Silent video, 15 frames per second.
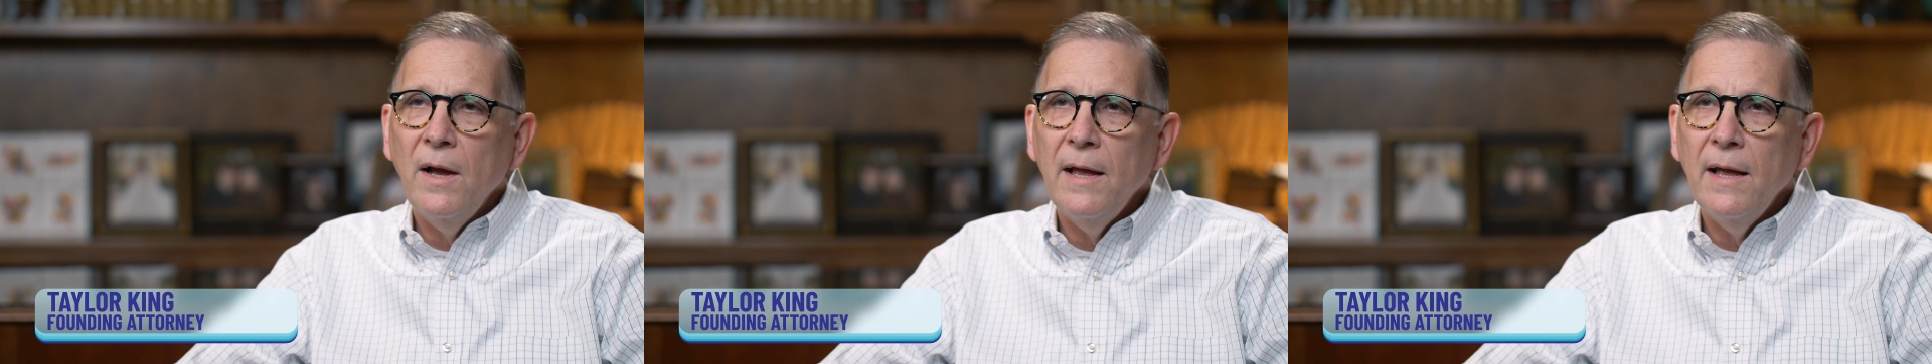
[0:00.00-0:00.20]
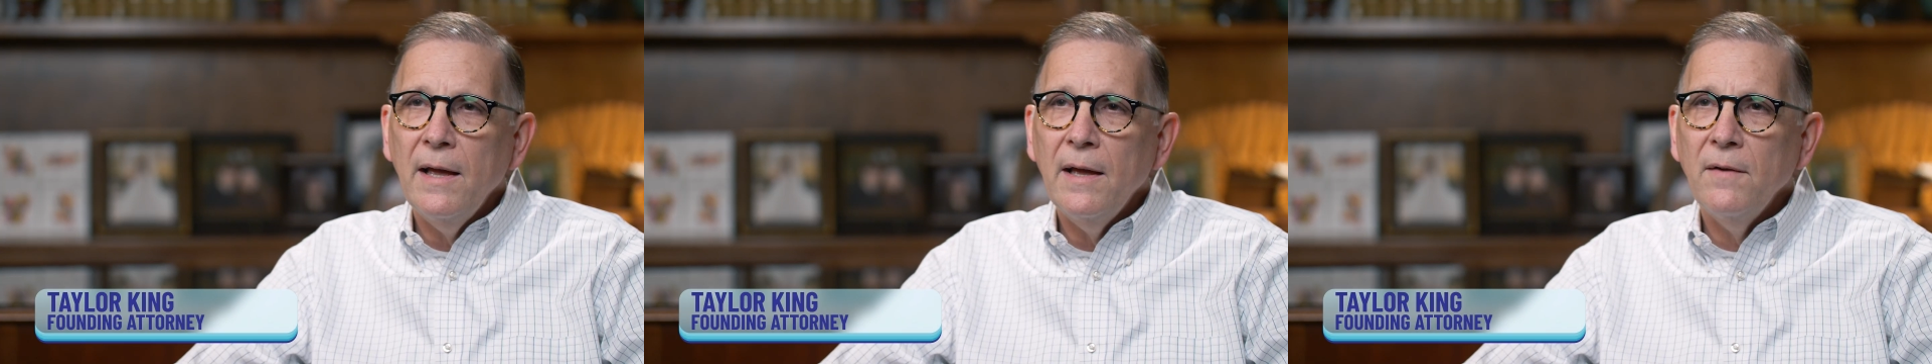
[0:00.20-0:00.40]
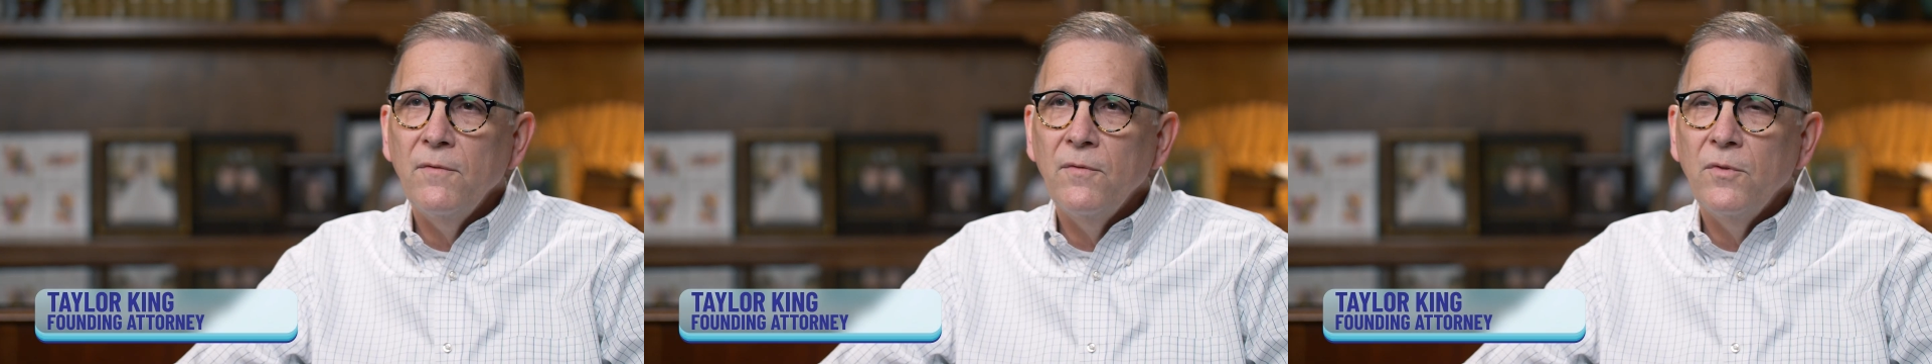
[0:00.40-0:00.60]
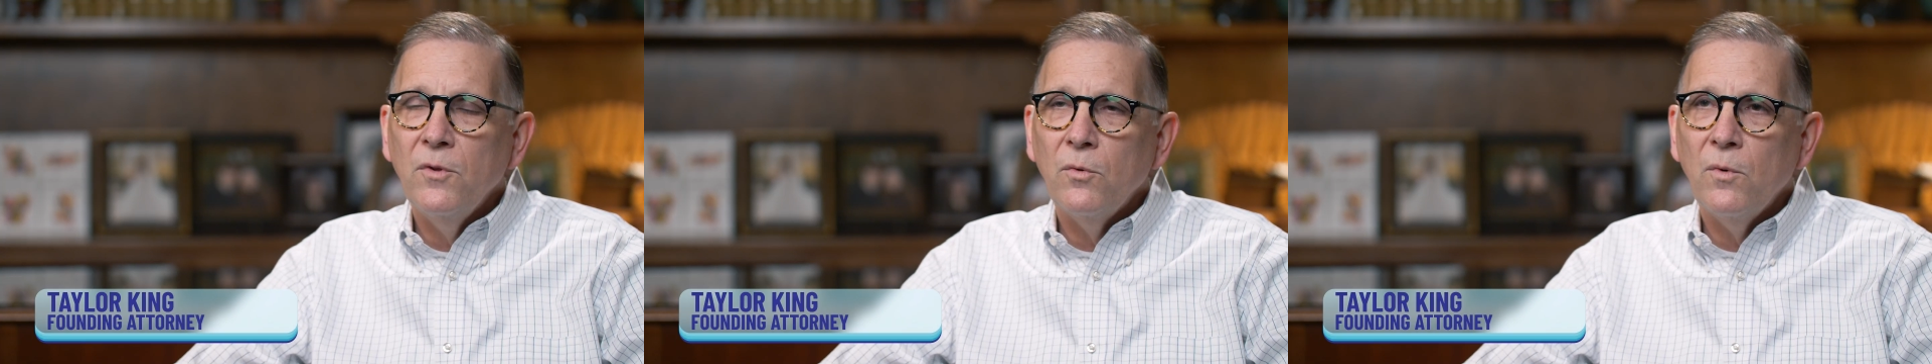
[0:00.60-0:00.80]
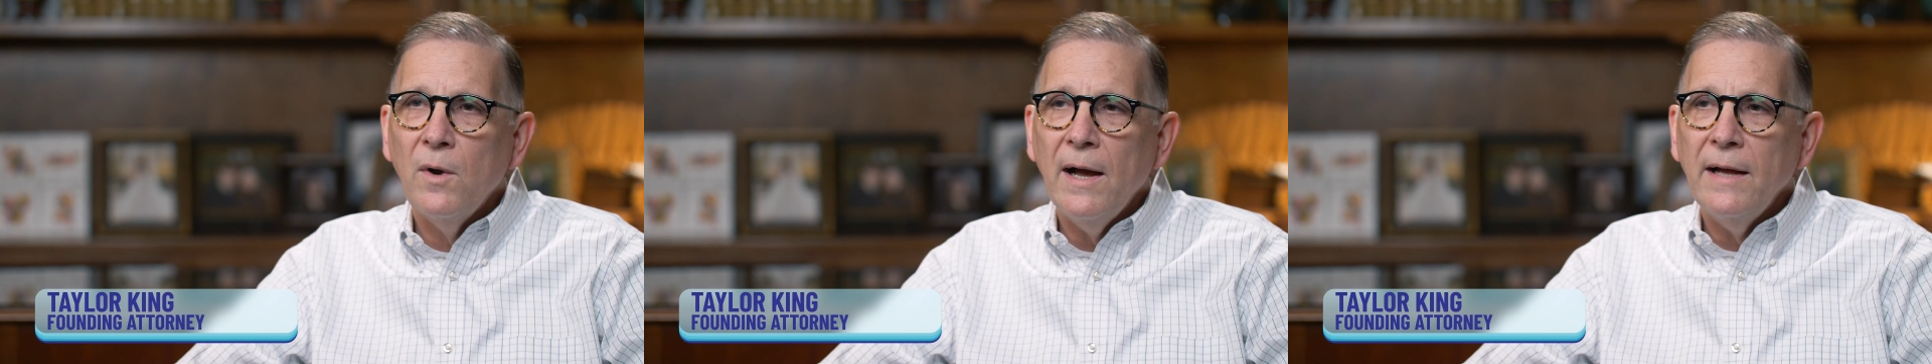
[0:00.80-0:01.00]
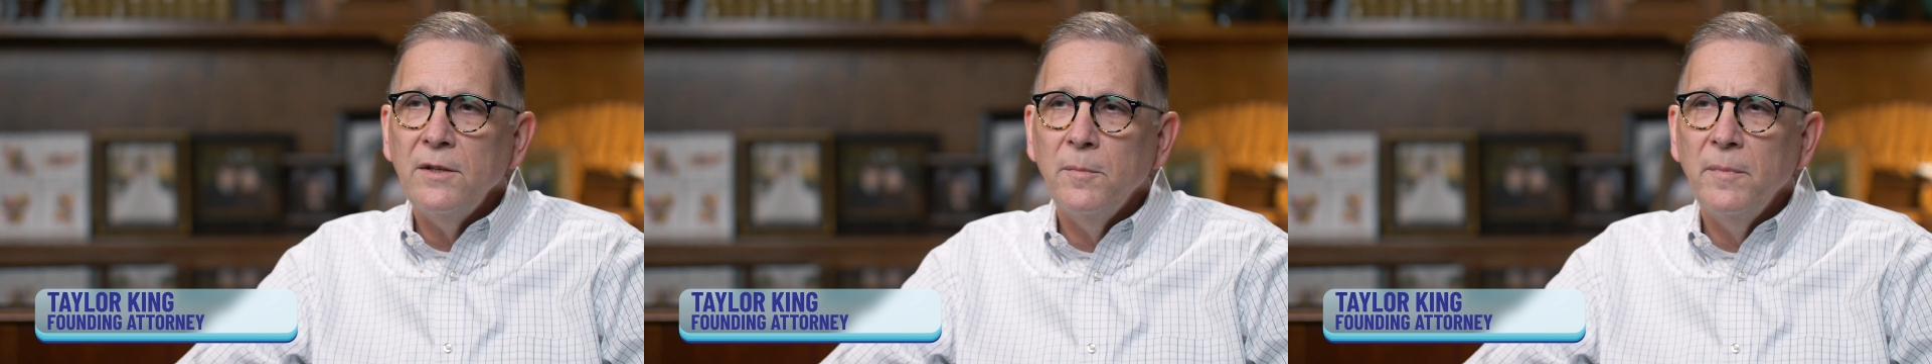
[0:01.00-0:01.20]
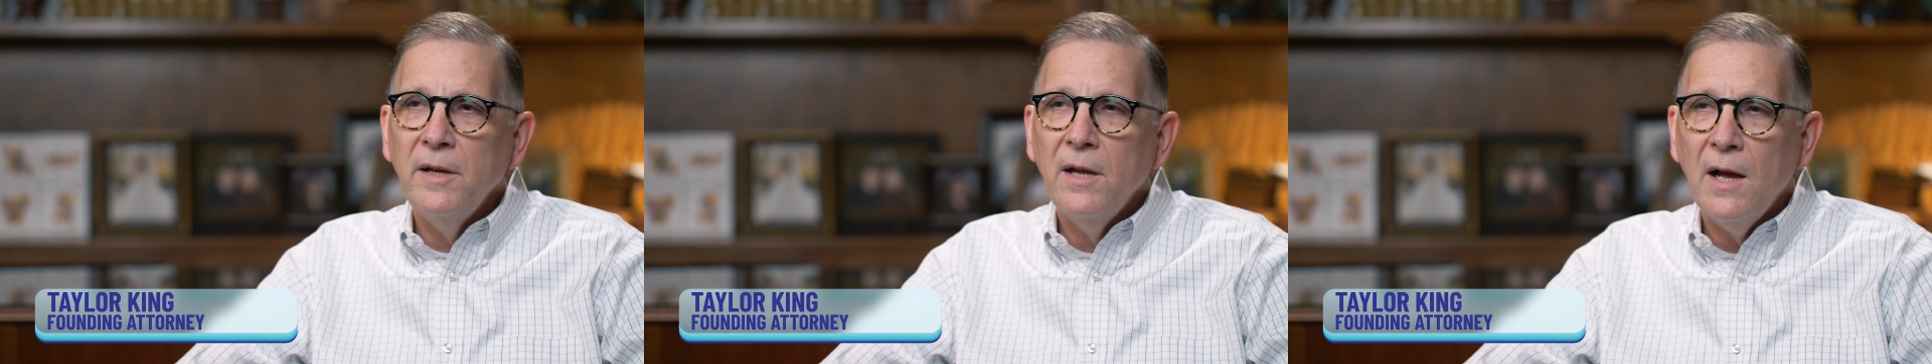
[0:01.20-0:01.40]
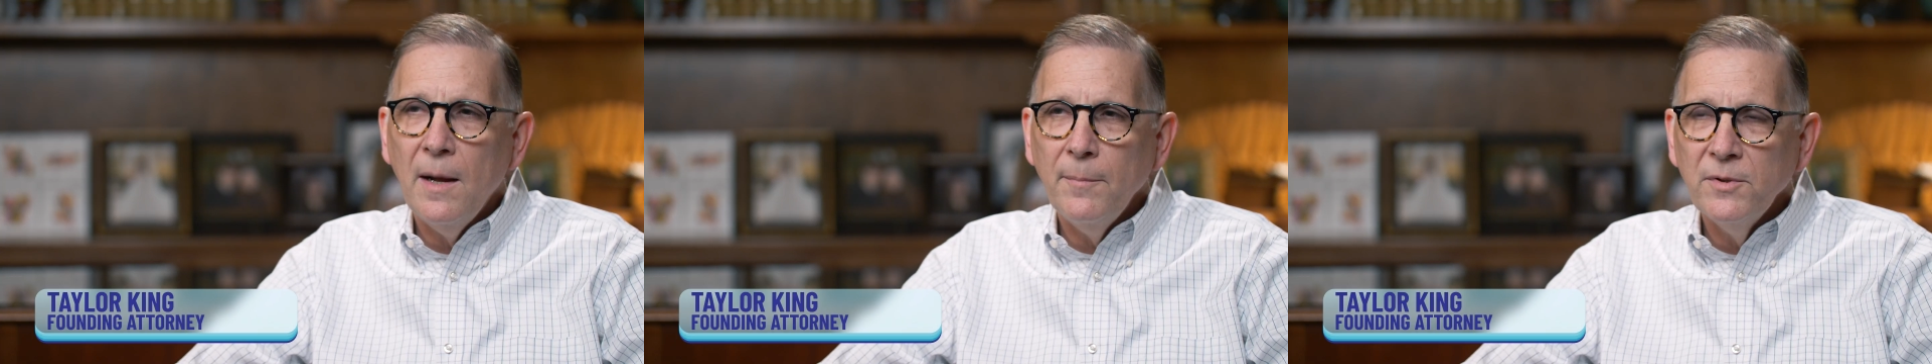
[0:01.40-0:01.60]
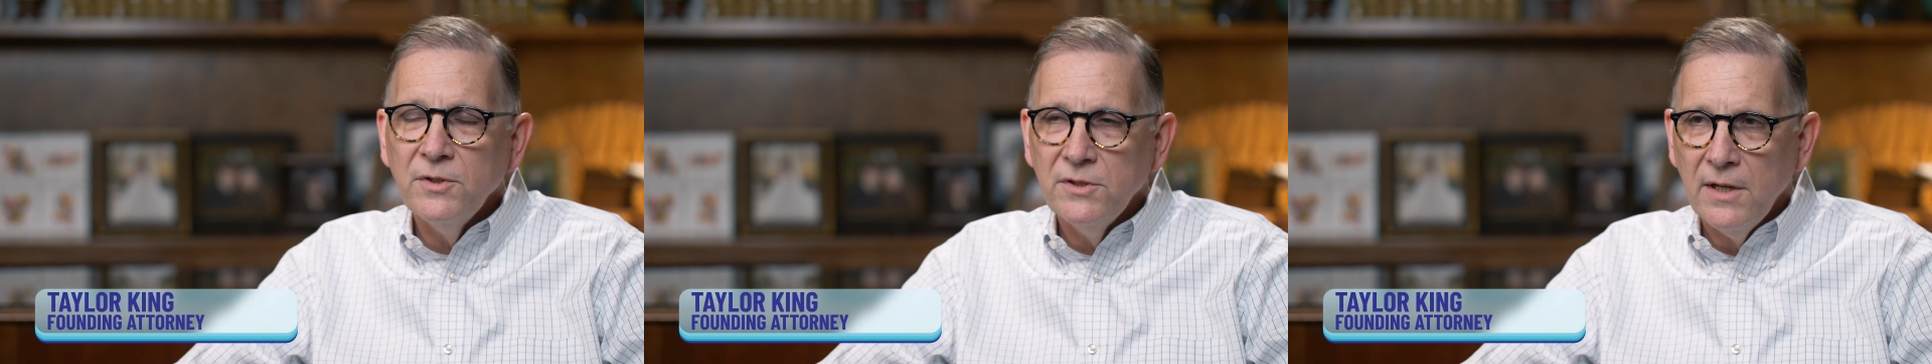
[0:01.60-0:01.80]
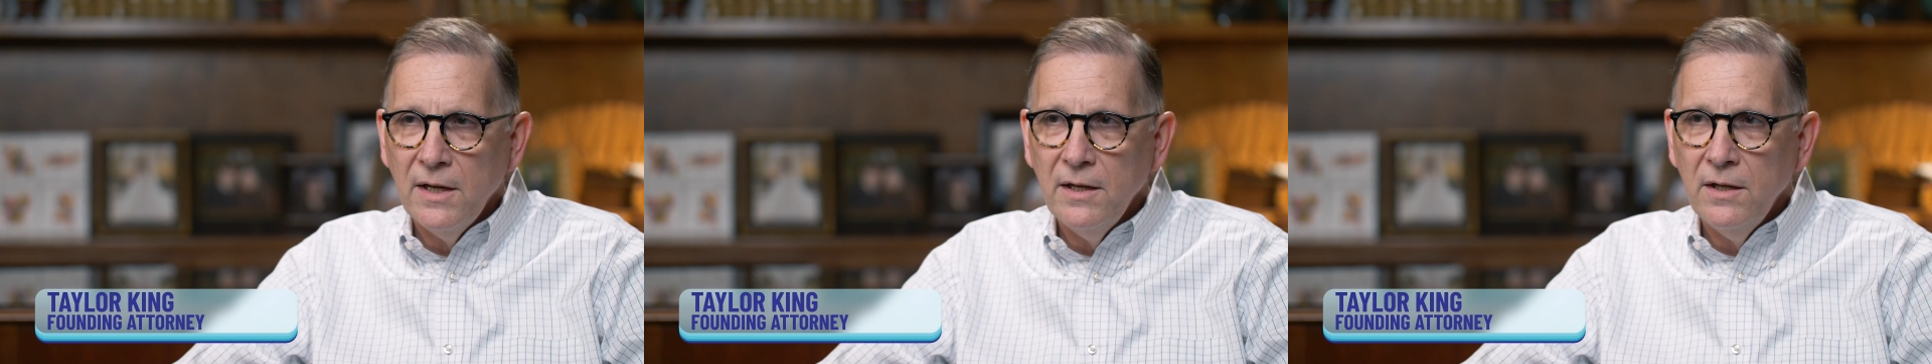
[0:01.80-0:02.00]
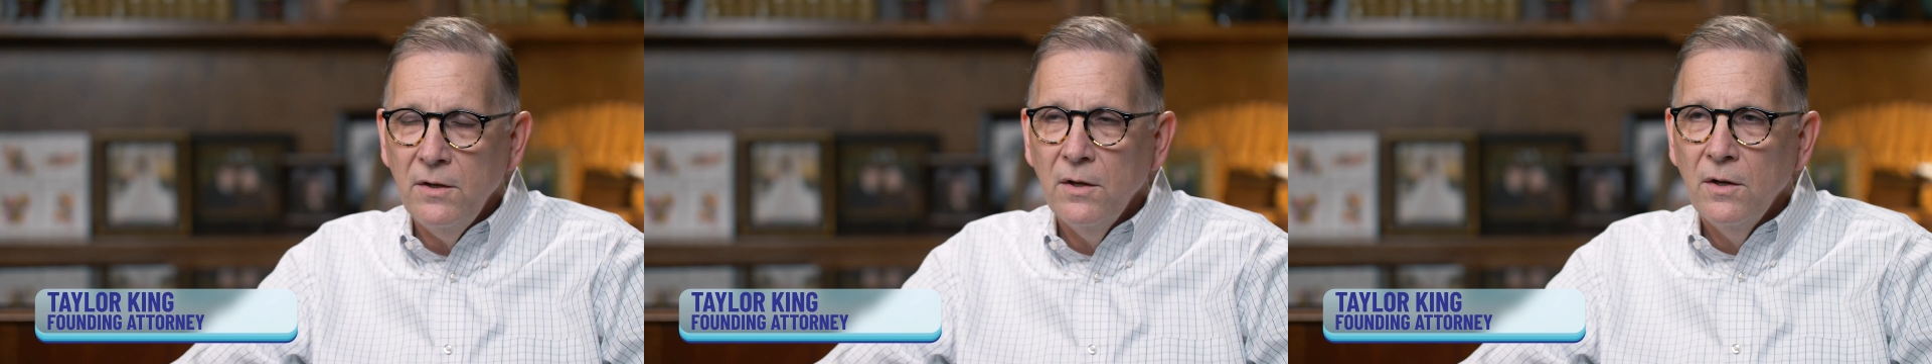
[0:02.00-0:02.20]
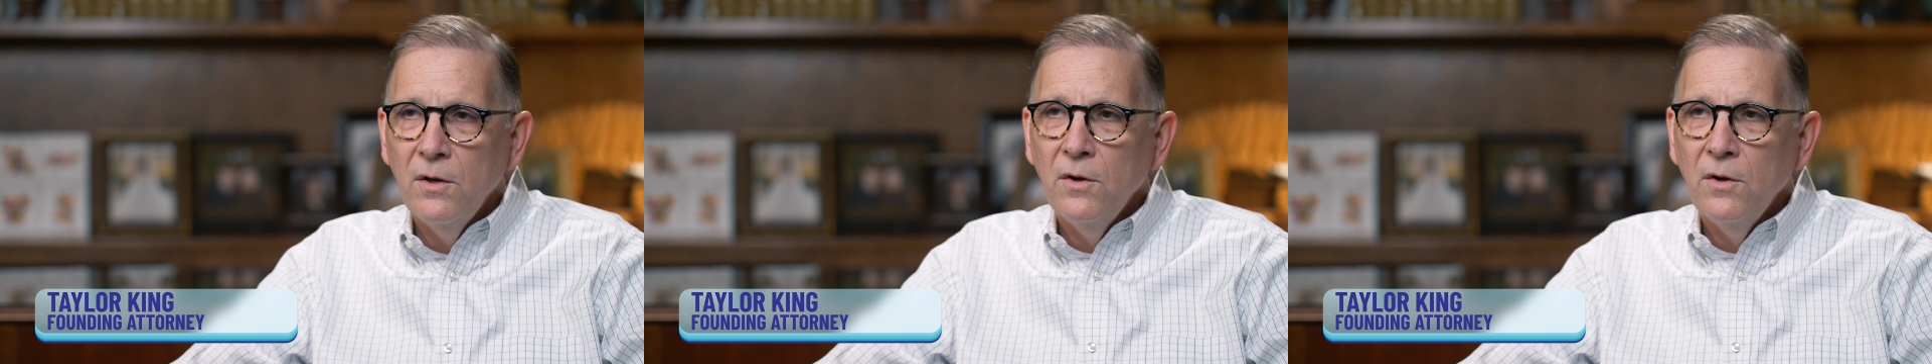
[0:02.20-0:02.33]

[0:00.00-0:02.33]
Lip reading: have the right to be compensated